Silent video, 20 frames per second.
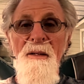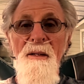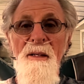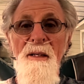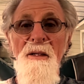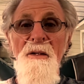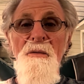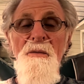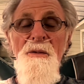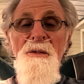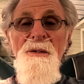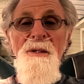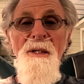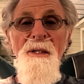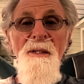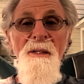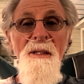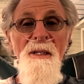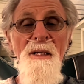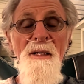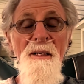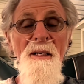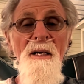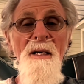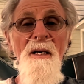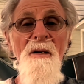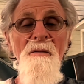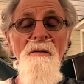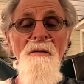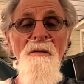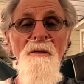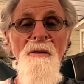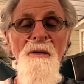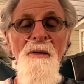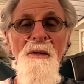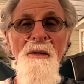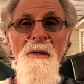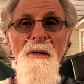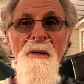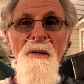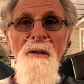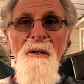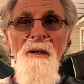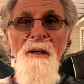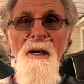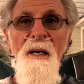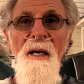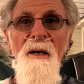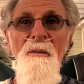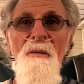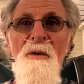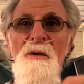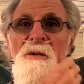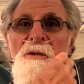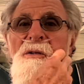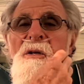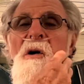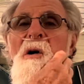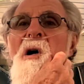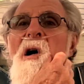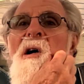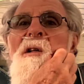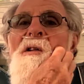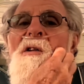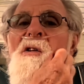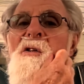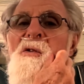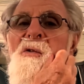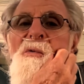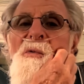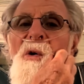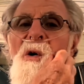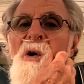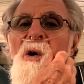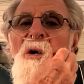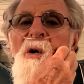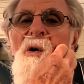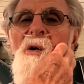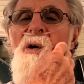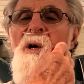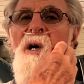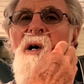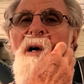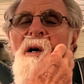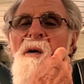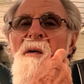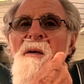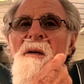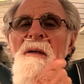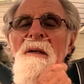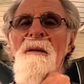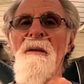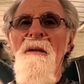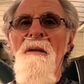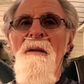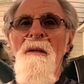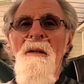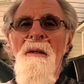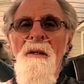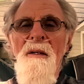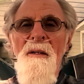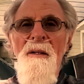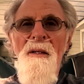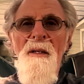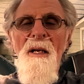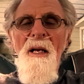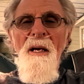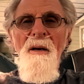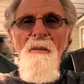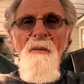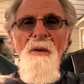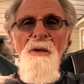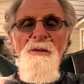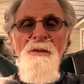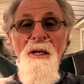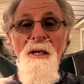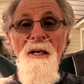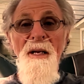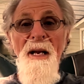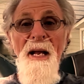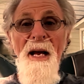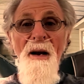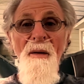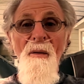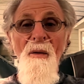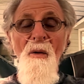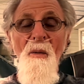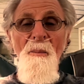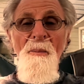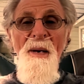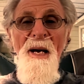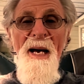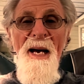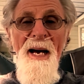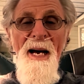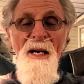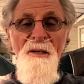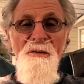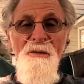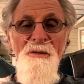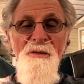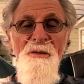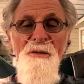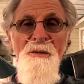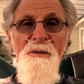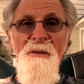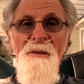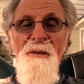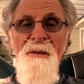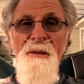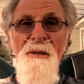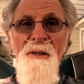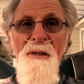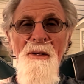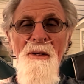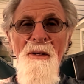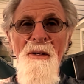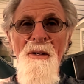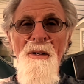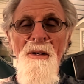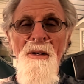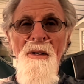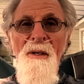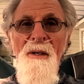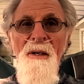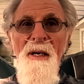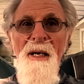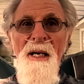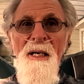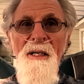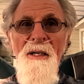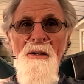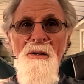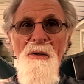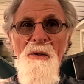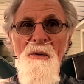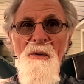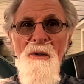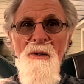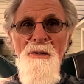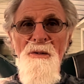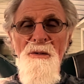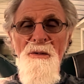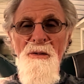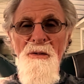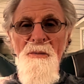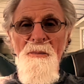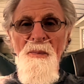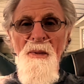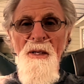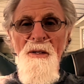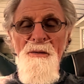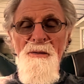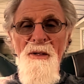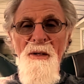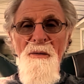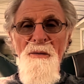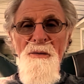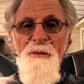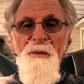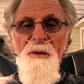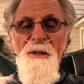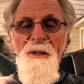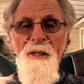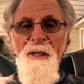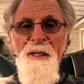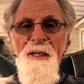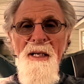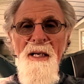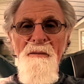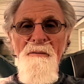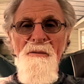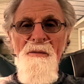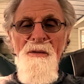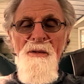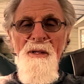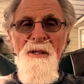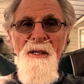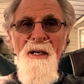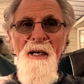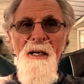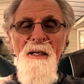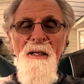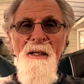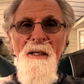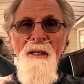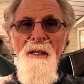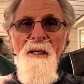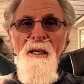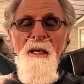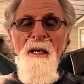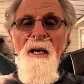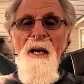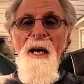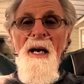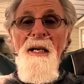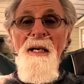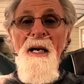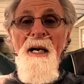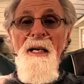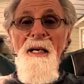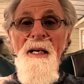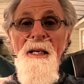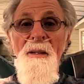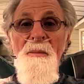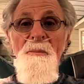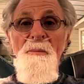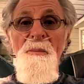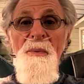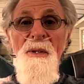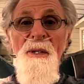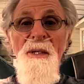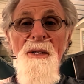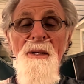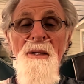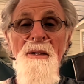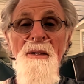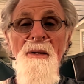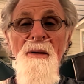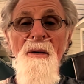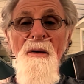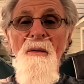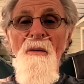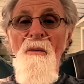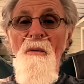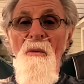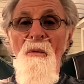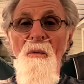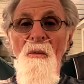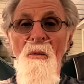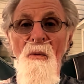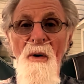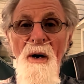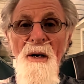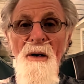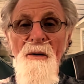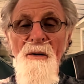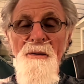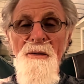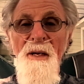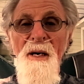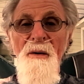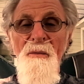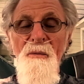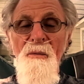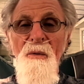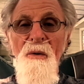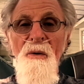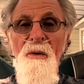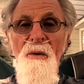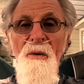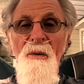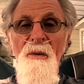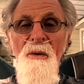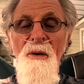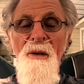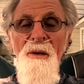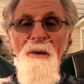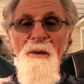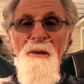interestingly enough, I was on this road that was a narrow pass headed towards this place I was going to camp for the night. And I had been right on that road